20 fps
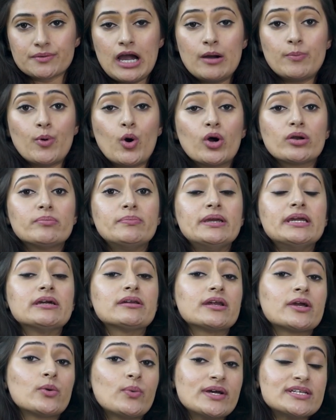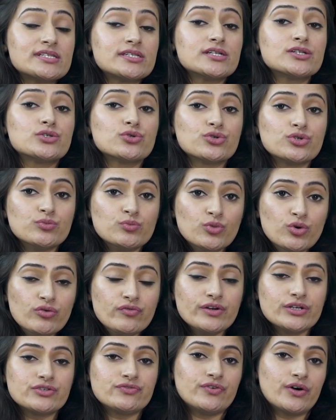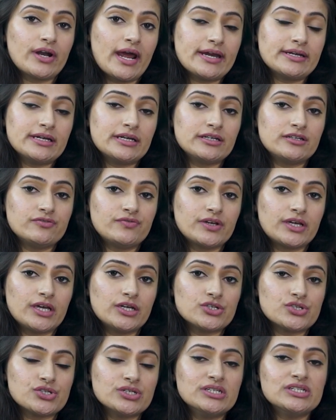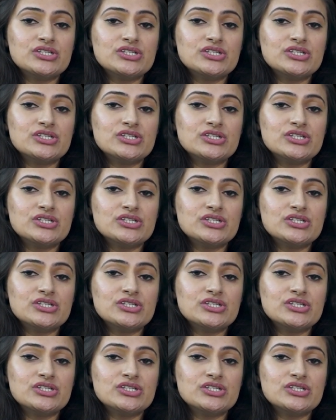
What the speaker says: Upon being requested to remove it for identification,